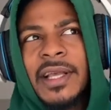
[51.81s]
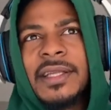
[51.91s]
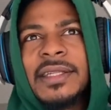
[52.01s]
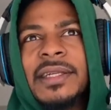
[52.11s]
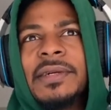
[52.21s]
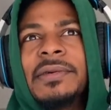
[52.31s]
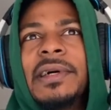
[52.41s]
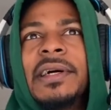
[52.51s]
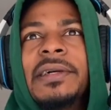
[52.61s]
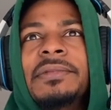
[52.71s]

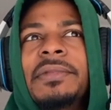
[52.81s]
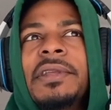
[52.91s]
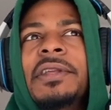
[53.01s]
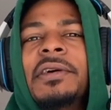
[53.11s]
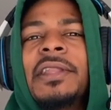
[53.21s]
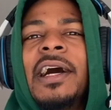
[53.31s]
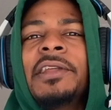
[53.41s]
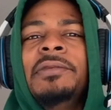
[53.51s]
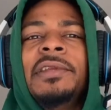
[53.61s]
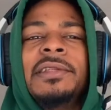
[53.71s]
So a lot
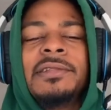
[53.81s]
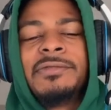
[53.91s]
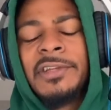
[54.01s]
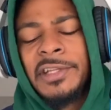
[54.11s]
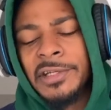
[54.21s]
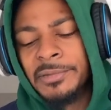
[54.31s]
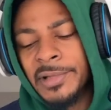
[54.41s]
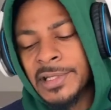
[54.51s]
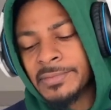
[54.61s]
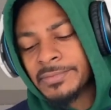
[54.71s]
of you need this video,
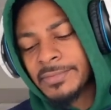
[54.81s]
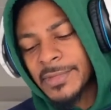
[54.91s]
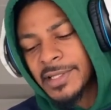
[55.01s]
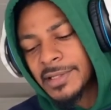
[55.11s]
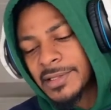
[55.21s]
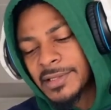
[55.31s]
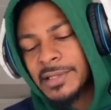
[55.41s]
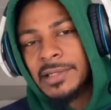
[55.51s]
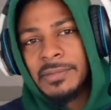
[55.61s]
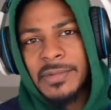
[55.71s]
man, because
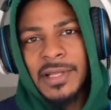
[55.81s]
see,